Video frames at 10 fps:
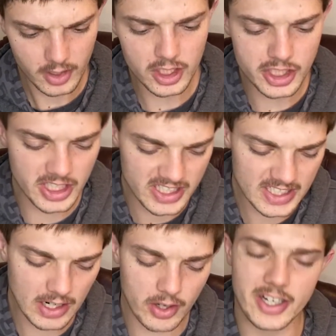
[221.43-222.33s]
So you're going to sit
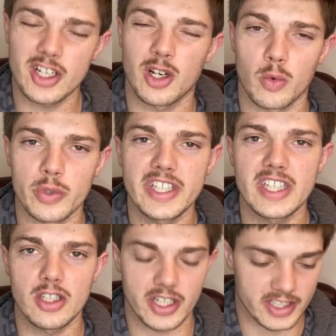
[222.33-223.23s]
down and you're going to
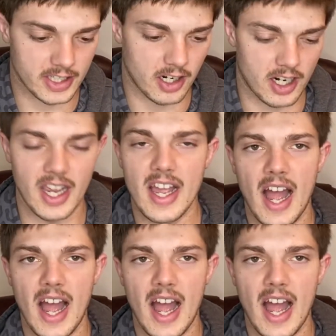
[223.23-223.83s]
really look at the card.